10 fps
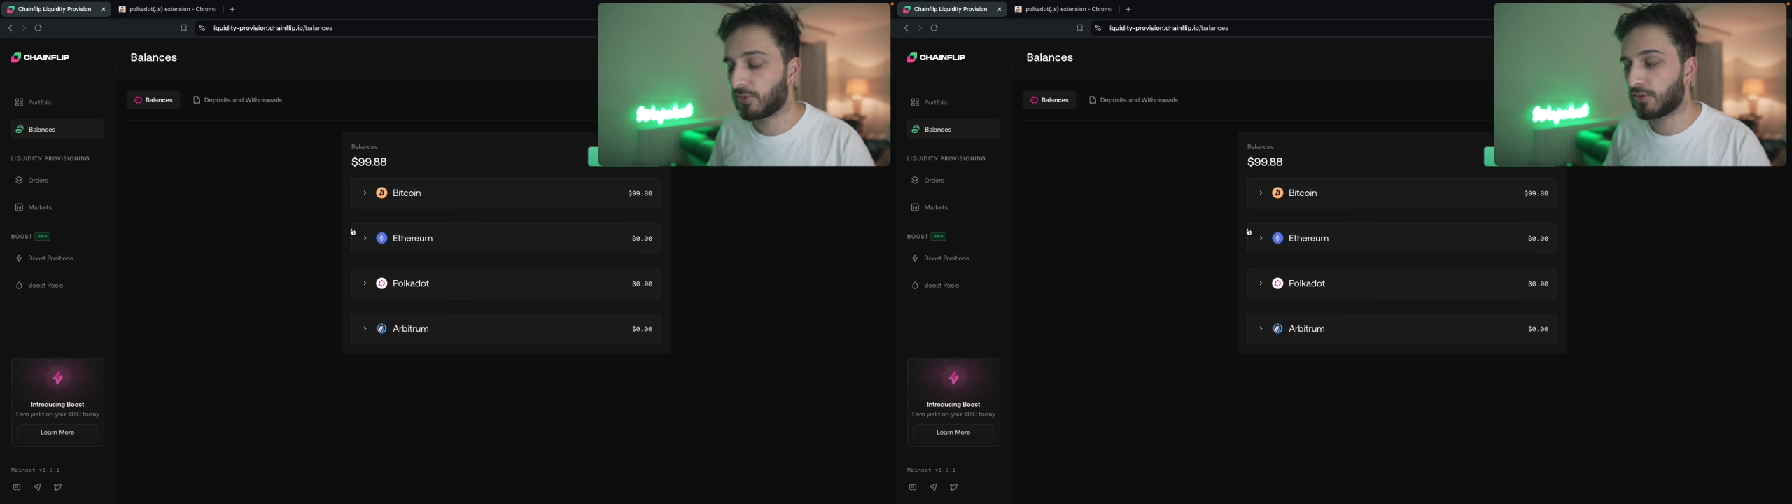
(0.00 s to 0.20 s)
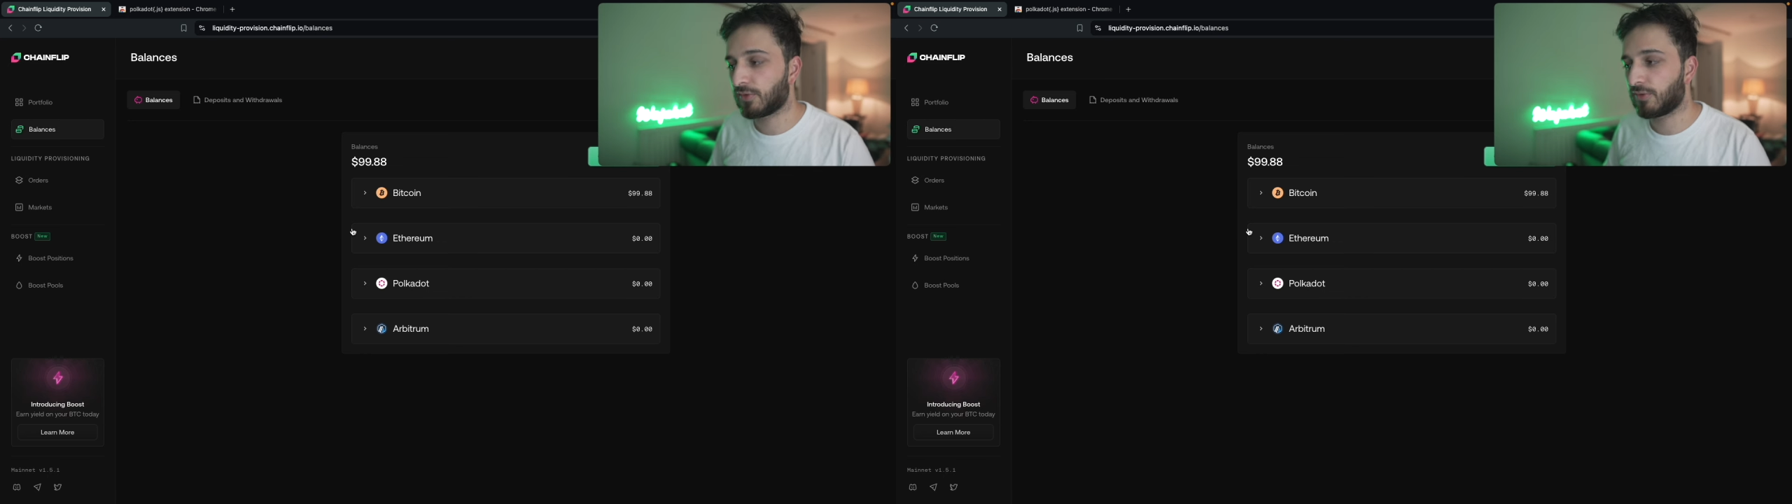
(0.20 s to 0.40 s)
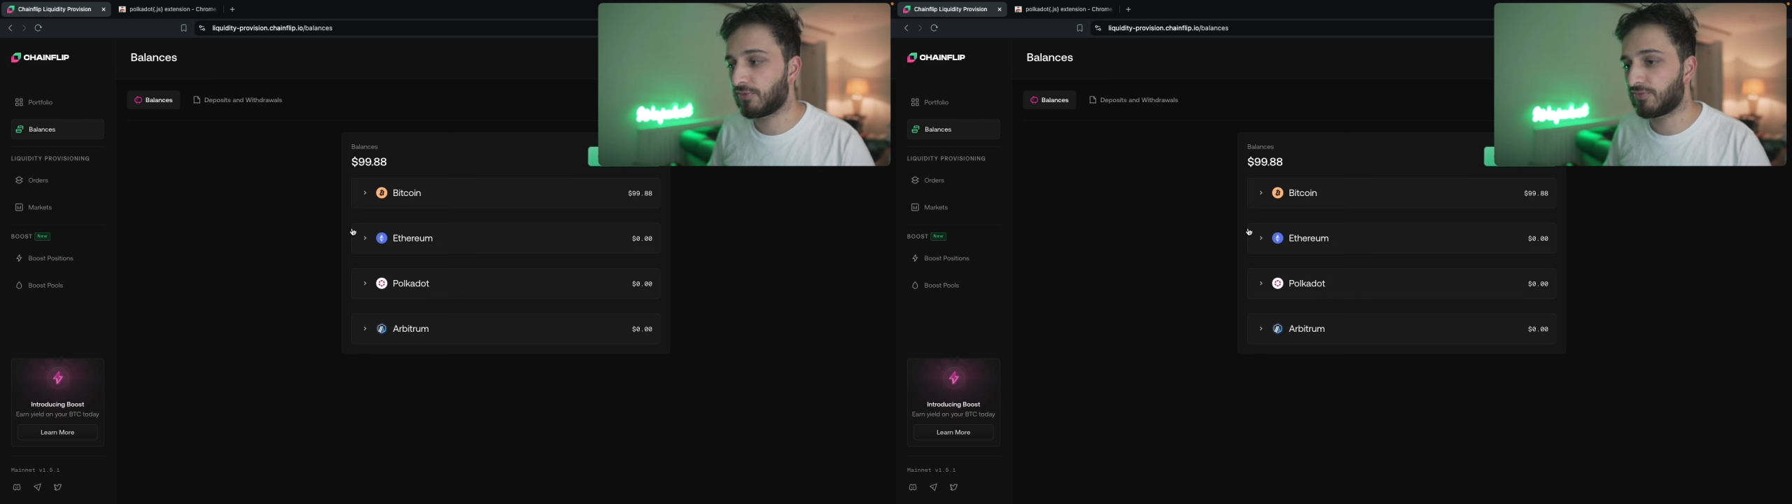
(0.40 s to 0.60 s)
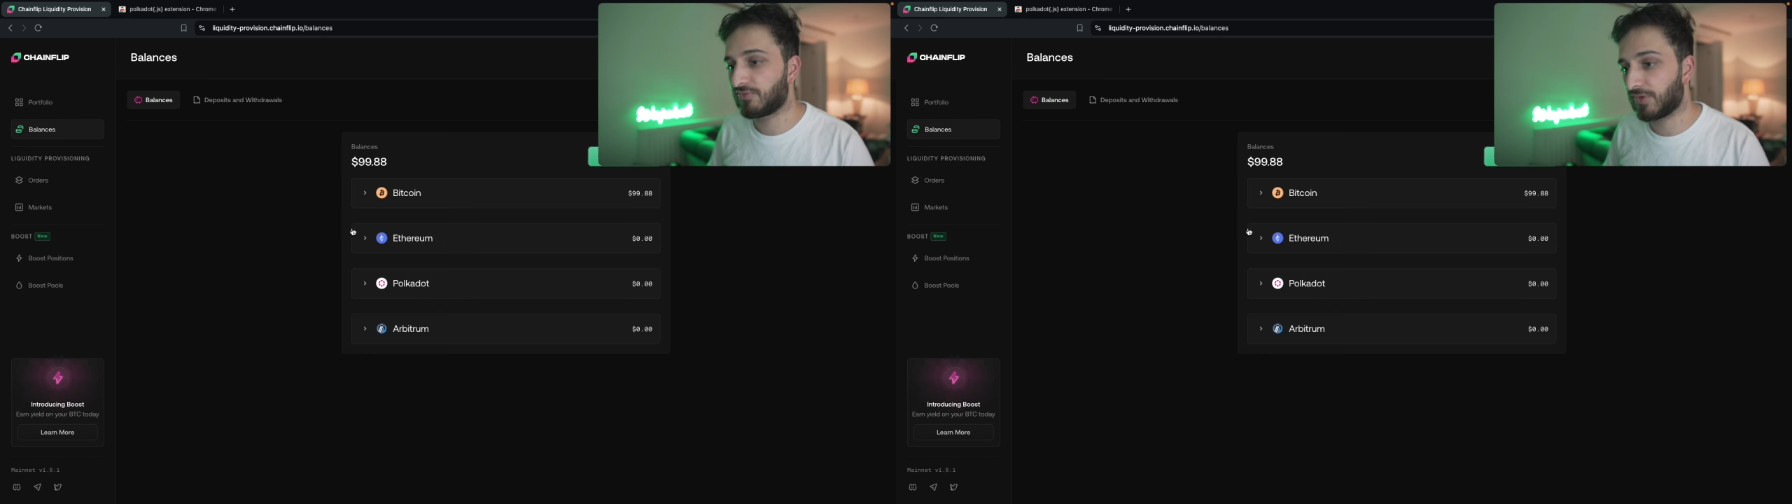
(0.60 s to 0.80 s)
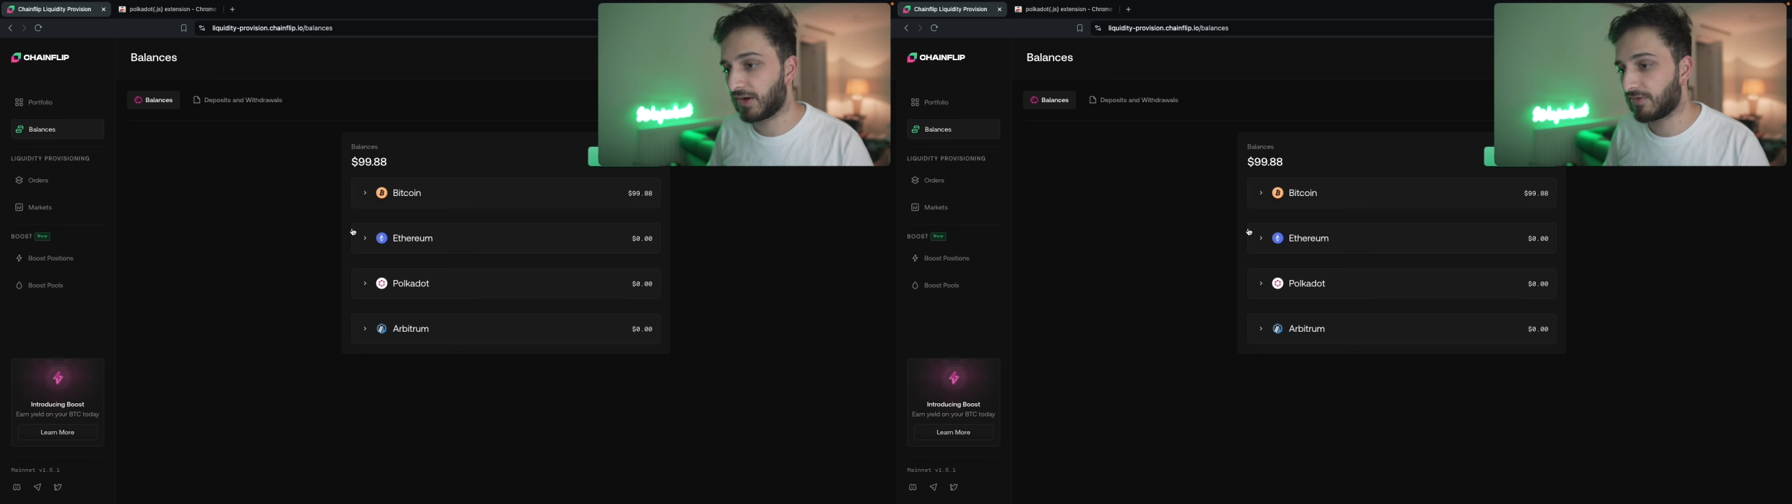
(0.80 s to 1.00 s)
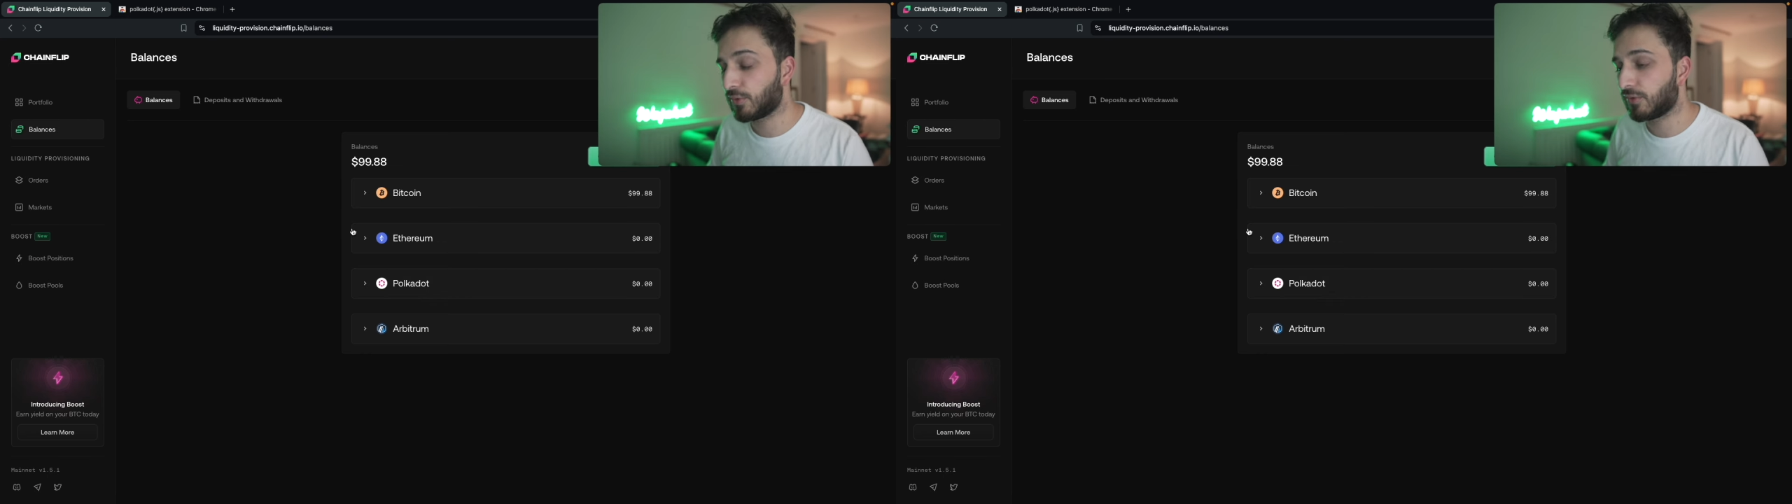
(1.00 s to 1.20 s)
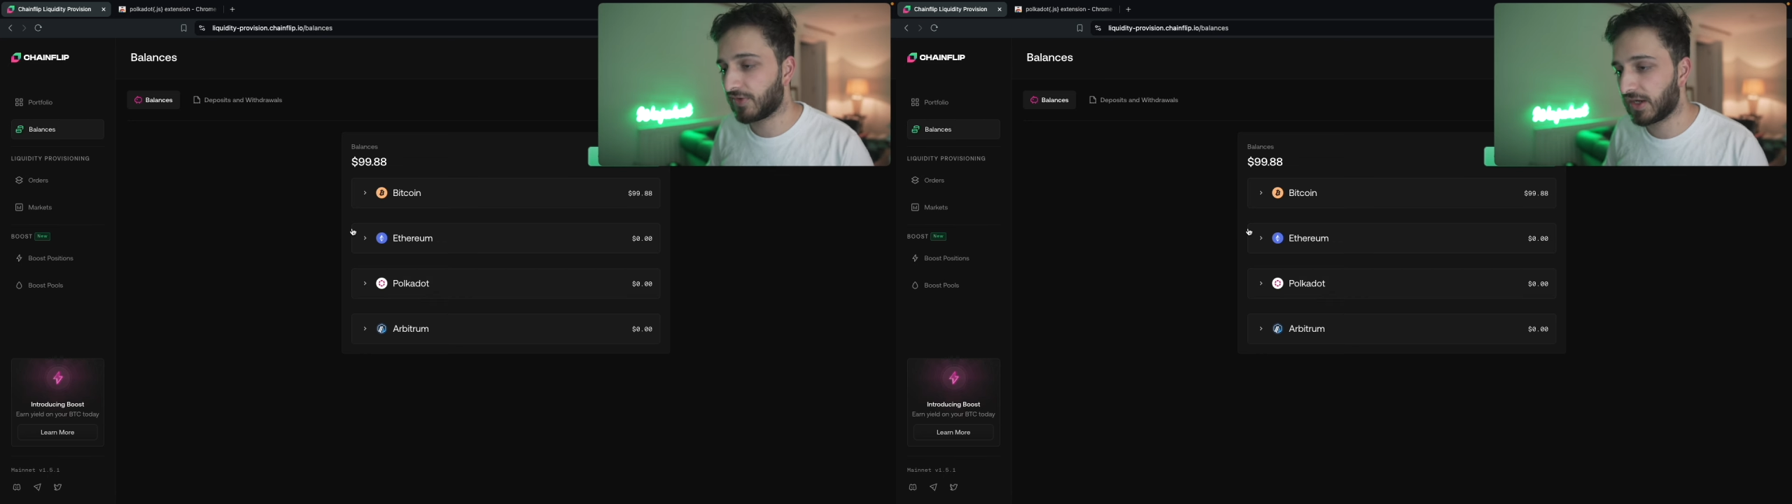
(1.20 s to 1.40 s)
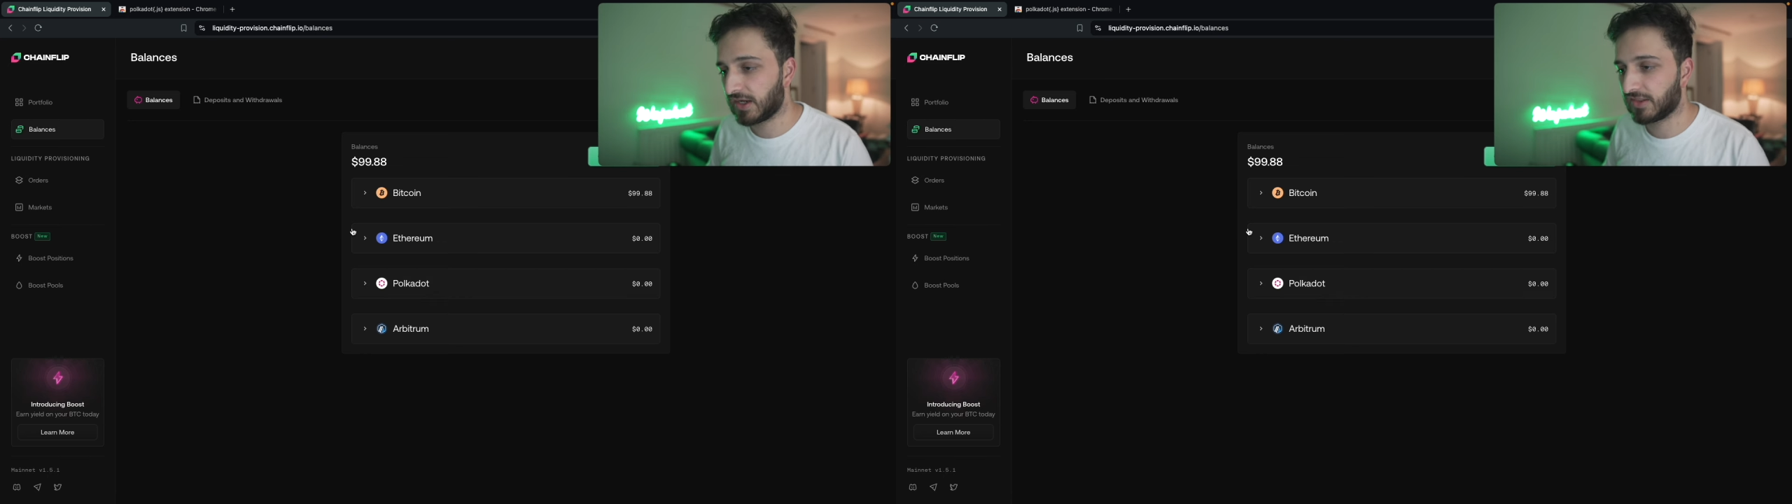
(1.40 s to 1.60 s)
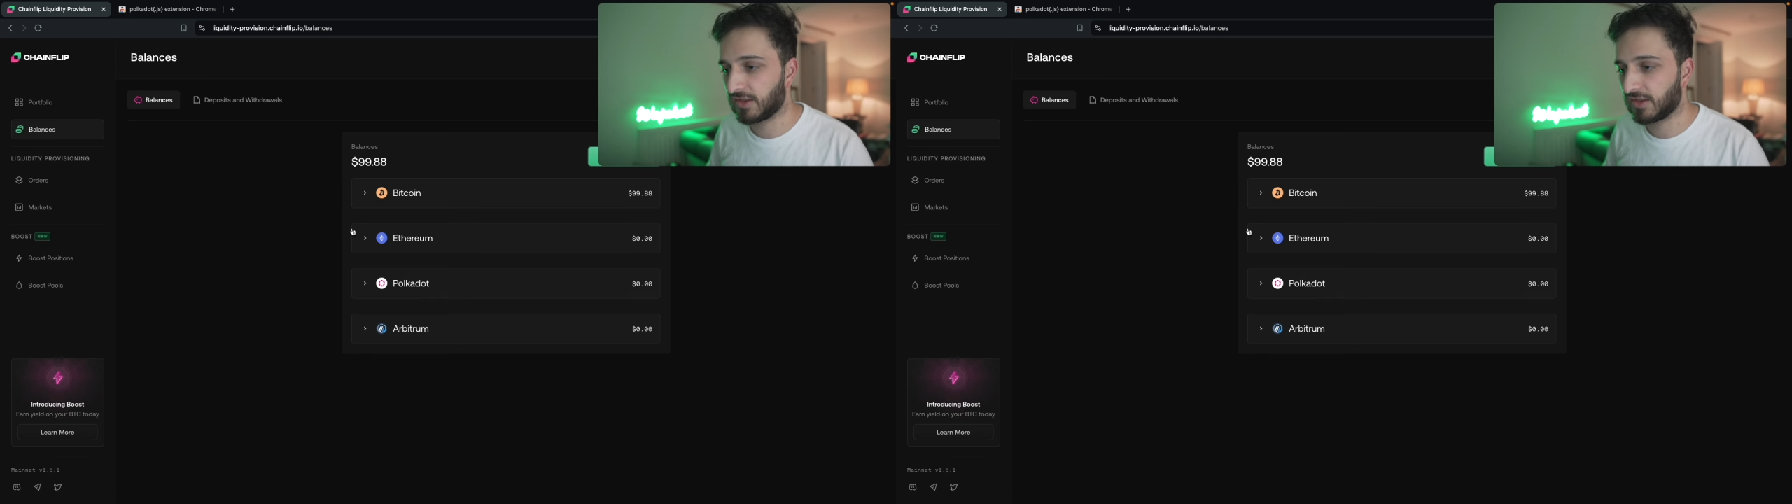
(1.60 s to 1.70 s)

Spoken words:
or via